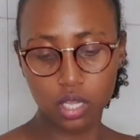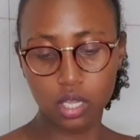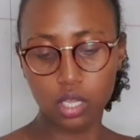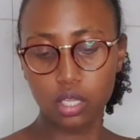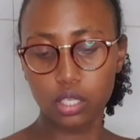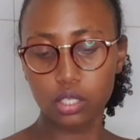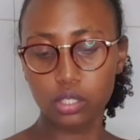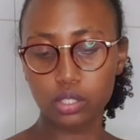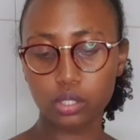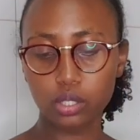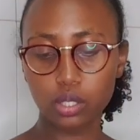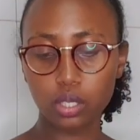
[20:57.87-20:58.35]

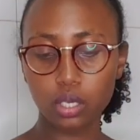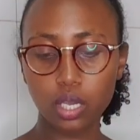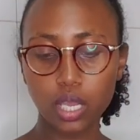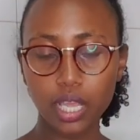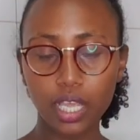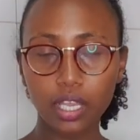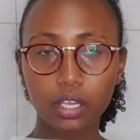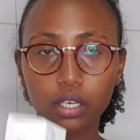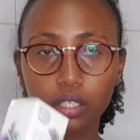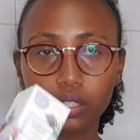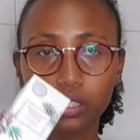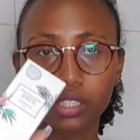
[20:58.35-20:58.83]
So I
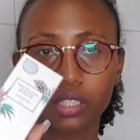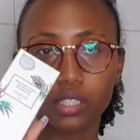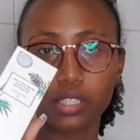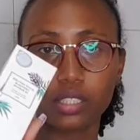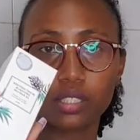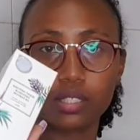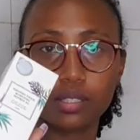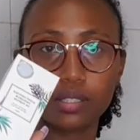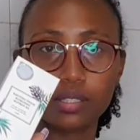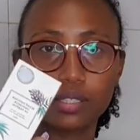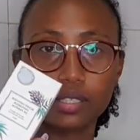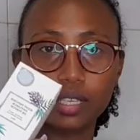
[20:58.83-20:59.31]
got
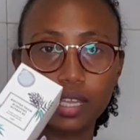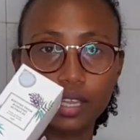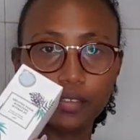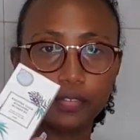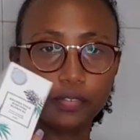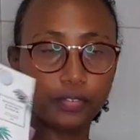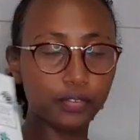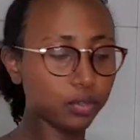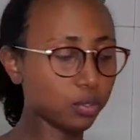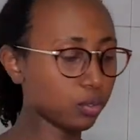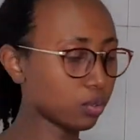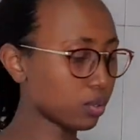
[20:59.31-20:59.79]
this
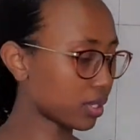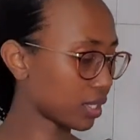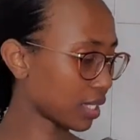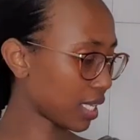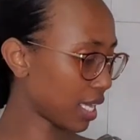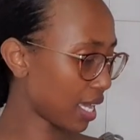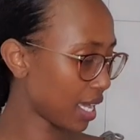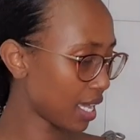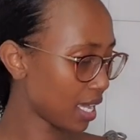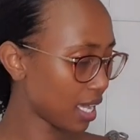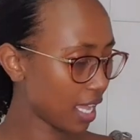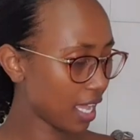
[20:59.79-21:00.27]
diffuser.
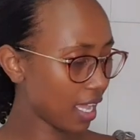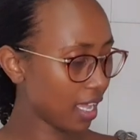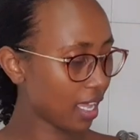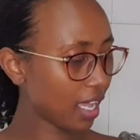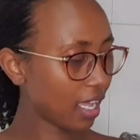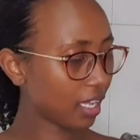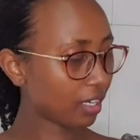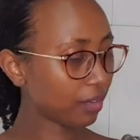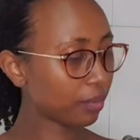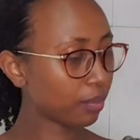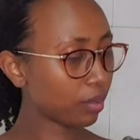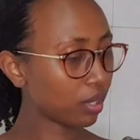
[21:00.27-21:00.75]
I
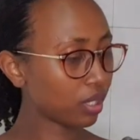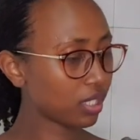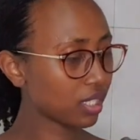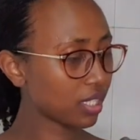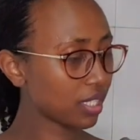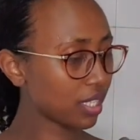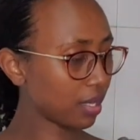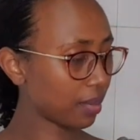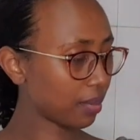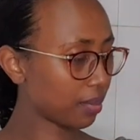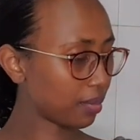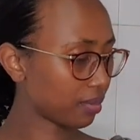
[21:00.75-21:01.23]
had bought
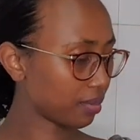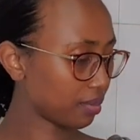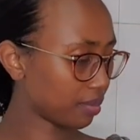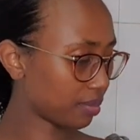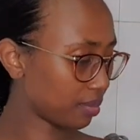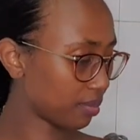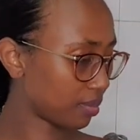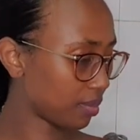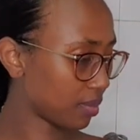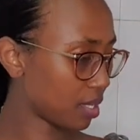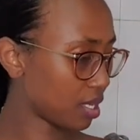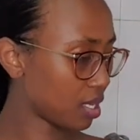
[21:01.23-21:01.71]
them
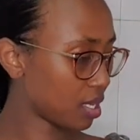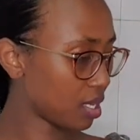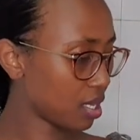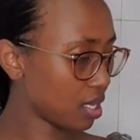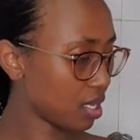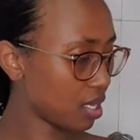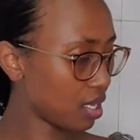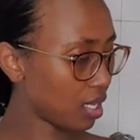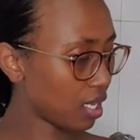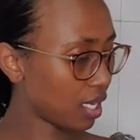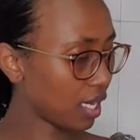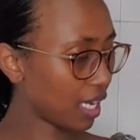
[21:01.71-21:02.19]

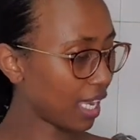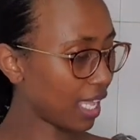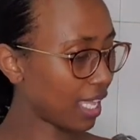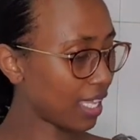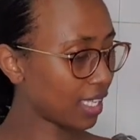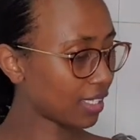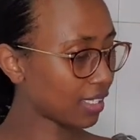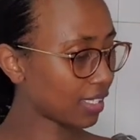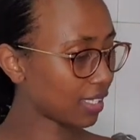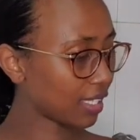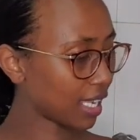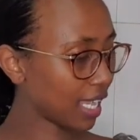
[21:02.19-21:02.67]

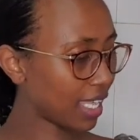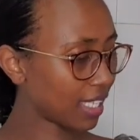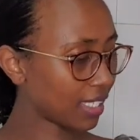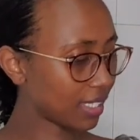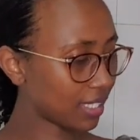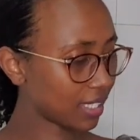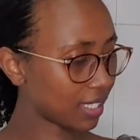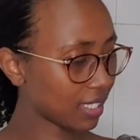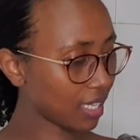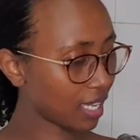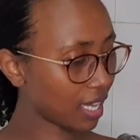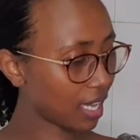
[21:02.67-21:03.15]

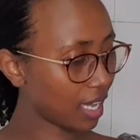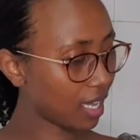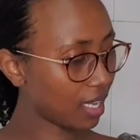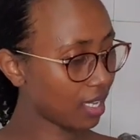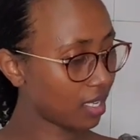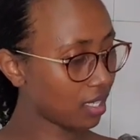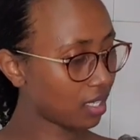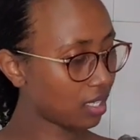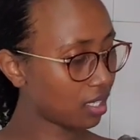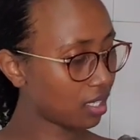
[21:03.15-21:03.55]
last year,